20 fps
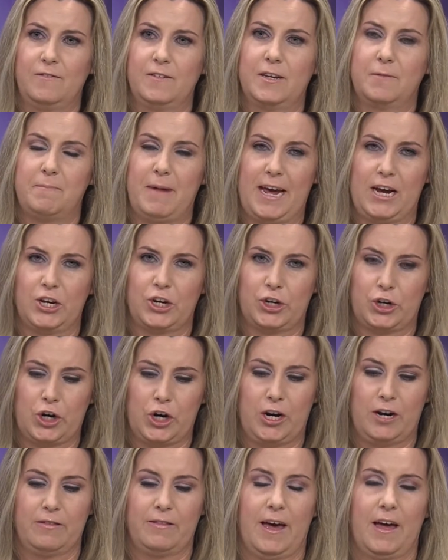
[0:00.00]
to make
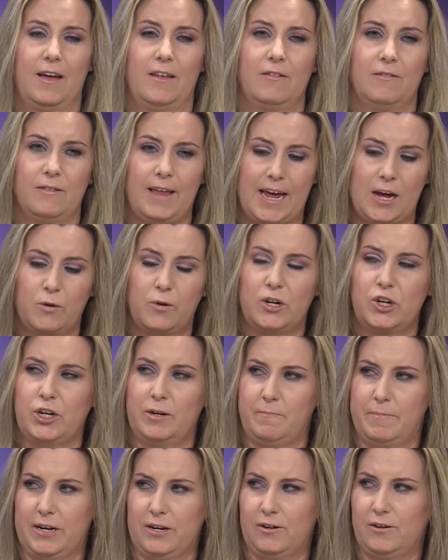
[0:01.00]
sure that language in
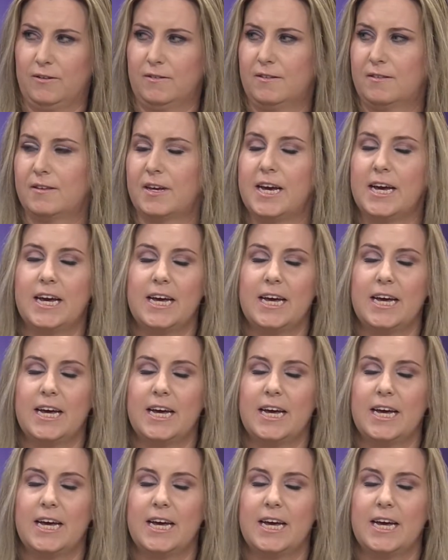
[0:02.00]
bills